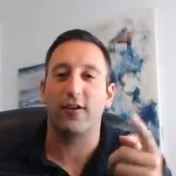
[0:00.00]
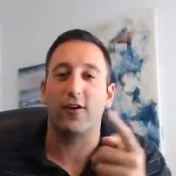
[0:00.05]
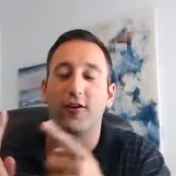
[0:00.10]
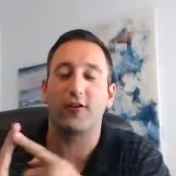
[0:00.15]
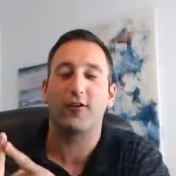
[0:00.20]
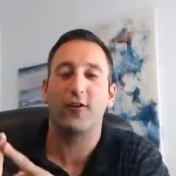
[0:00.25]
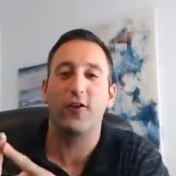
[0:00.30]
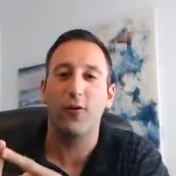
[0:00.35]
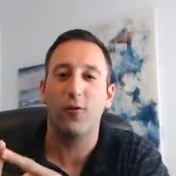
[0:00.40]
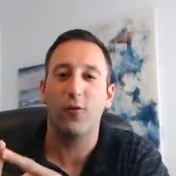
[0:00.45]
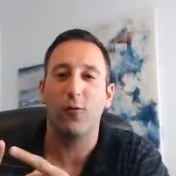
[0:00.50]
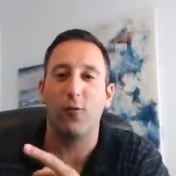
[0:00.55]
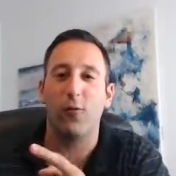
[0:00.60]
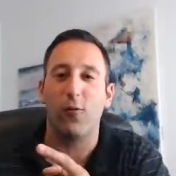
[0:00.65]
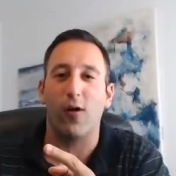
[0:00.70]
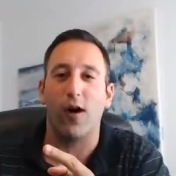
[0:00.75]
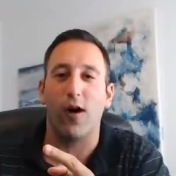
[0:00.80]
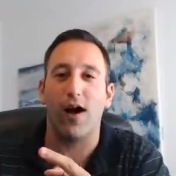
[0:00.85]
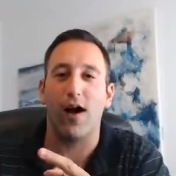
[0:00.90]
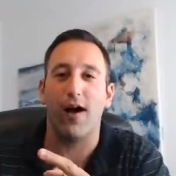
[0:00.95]
Or
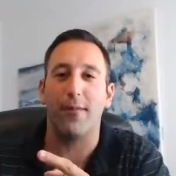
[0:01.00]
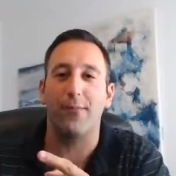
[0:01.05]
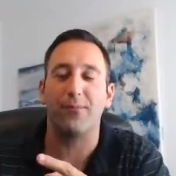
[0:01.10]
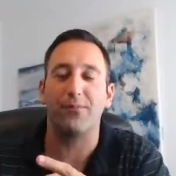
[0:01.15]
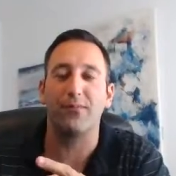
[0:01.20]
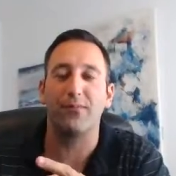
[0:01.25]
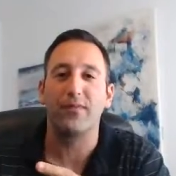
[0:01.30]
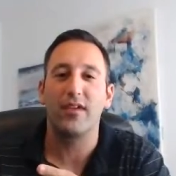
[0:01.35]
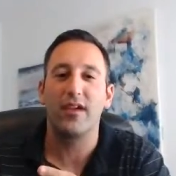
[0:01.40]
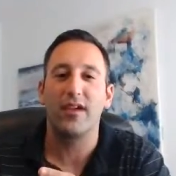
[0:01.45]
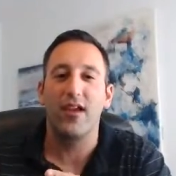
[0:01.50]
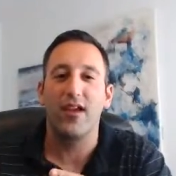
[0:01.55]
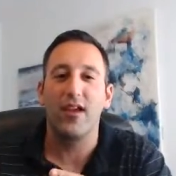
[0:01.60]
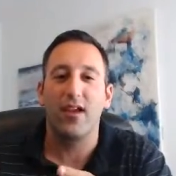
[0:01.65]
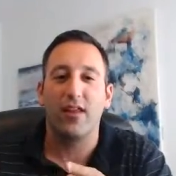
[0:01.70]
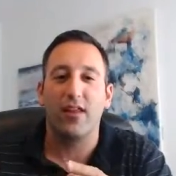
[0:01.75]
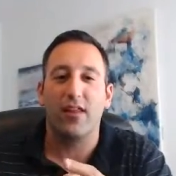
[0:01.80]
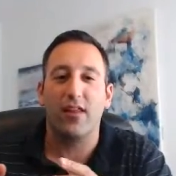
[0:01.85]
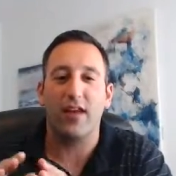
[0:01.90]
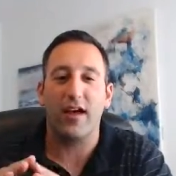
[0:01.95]
two, um,
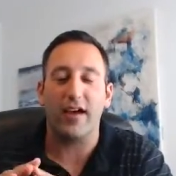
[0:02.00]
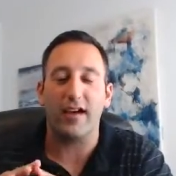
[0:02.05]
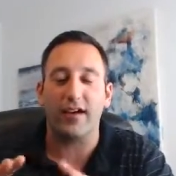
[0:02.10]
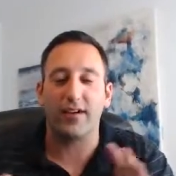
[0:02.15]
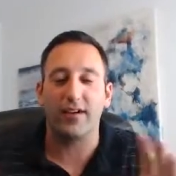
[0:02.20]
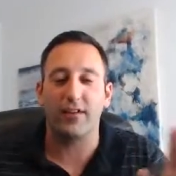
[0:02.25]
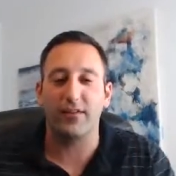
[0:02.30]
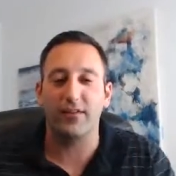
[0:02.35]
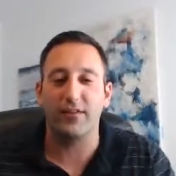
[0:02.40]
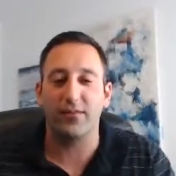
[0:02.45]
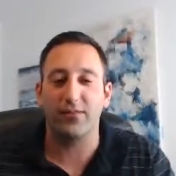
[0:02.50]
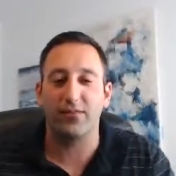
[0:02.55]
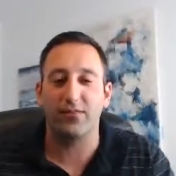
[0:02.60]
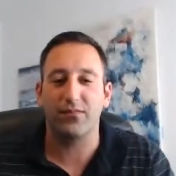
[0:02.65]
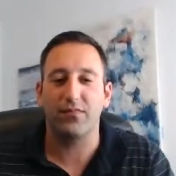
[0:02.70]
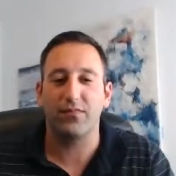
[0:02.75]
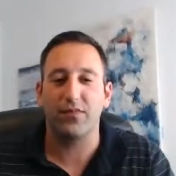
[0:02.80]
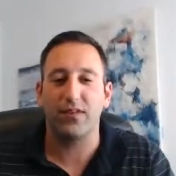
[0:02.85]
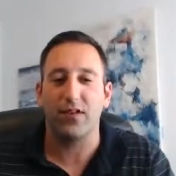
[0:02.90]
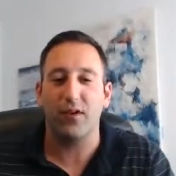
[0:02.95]
like
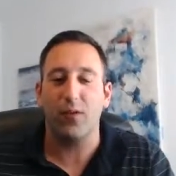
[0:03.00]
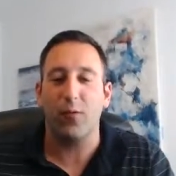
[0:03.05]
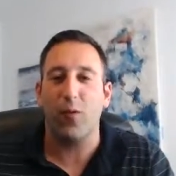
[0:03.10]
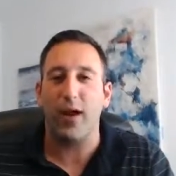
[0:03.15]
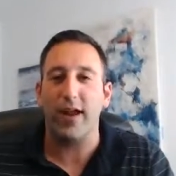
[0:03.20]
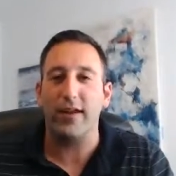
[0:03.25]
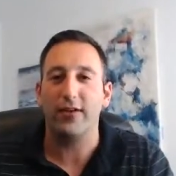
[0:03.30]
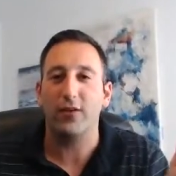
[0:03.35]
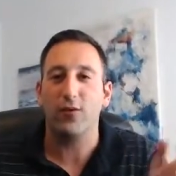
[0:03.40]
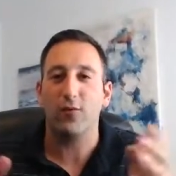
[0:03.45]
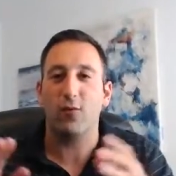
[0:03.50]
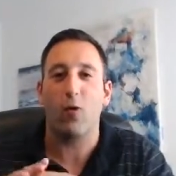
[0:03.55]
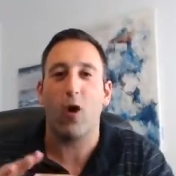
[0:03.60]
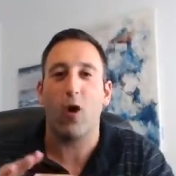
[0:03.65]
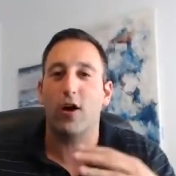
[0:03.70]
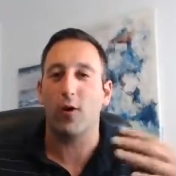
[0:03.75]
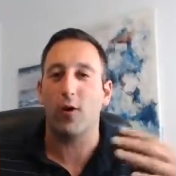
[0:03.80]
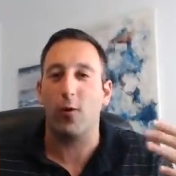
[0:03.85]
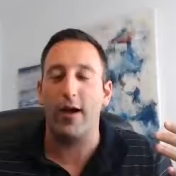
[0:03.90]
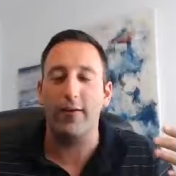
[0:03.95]
when do you
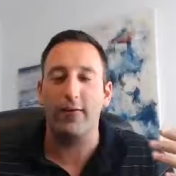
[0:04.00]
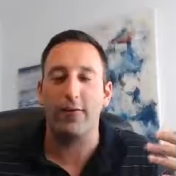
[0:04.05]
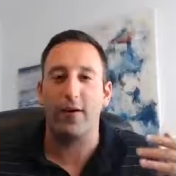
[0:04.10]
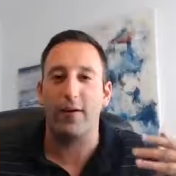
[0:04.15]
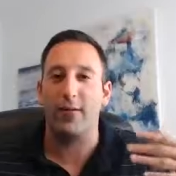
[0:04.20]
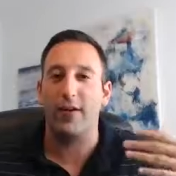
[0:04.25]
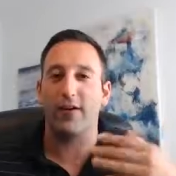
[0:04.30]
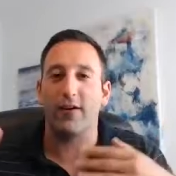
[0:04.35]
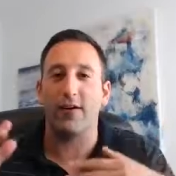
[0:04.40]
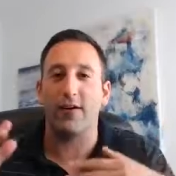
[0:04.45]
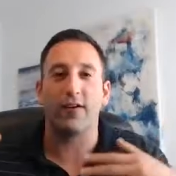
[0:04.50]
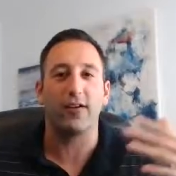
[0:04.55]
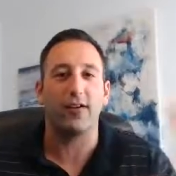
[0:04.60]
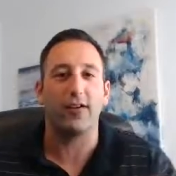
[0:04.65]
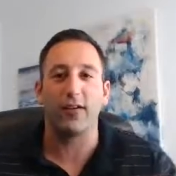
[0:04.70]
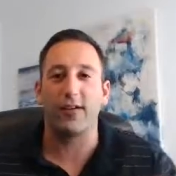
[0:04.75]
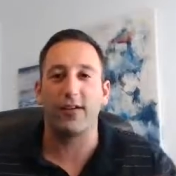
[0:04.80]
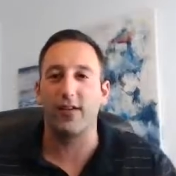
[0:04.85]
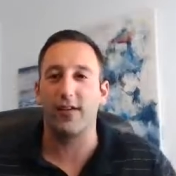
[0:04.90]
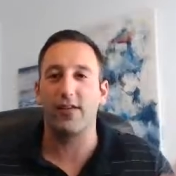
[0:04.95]
walk away from it?
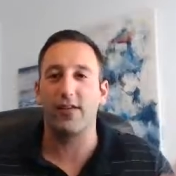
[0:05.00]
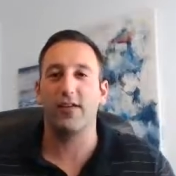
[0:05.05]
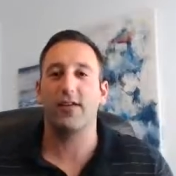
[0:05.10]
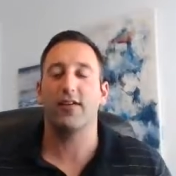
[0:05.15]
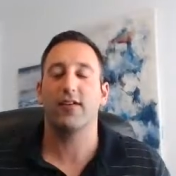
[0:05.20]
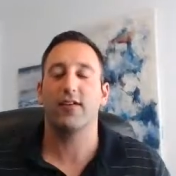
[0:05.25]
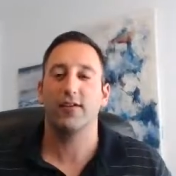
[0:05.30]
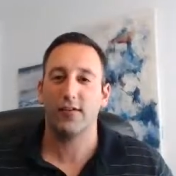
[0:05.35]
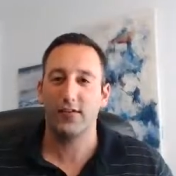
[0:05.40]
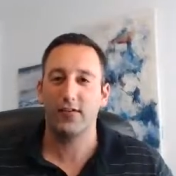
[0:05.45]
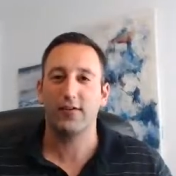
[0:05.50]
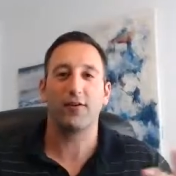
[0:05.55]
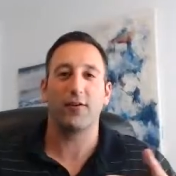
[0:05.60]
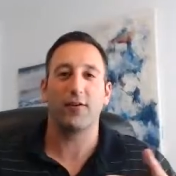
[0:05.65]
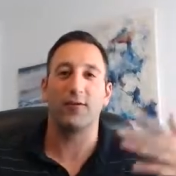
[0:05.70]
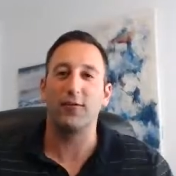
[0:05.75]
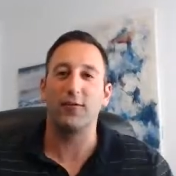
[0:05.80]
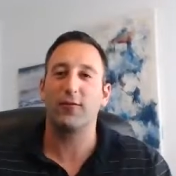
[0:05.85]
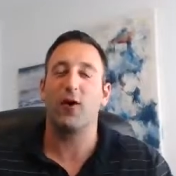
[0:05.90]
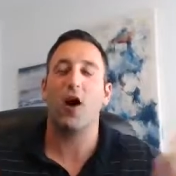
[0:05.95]
Or
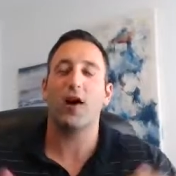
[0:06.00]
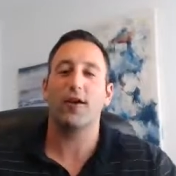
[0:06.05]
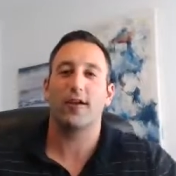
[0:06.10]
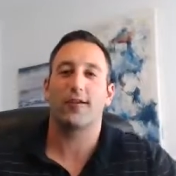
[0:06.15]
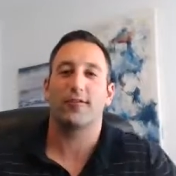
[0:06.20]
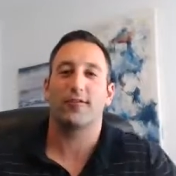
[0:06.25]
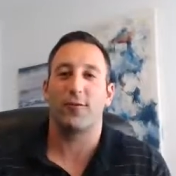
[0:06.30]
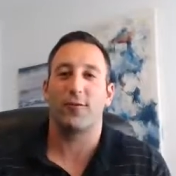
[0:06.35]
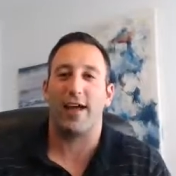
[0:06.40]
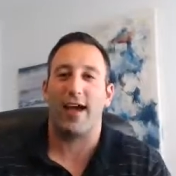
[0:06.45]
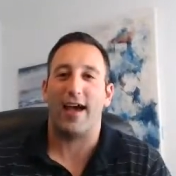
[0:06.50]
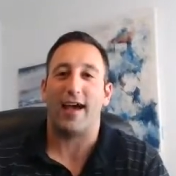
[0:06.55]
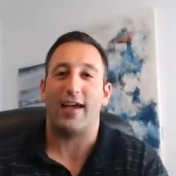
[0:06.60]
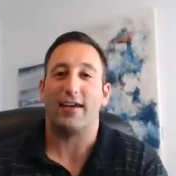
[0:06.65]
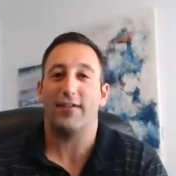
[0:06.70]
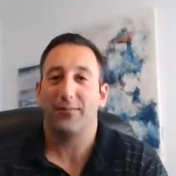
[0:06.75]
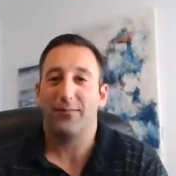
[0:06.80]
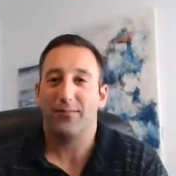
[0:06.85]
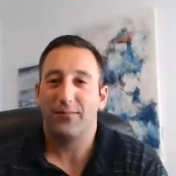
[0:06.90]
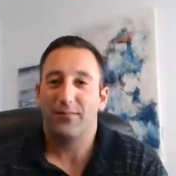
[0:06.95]
so talk us through that.